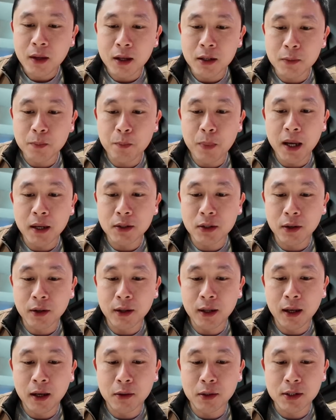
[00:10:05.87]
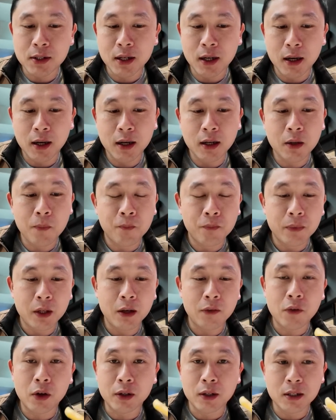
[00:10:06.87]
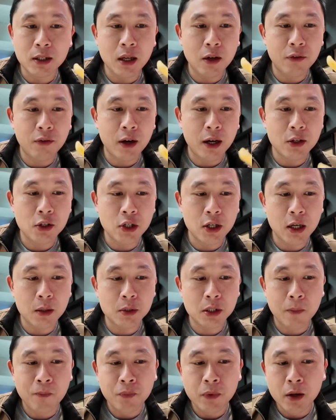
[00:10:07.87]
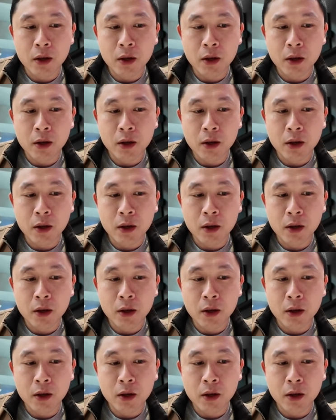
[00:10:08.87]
it's baked on the outside, you've got the deep fried chips.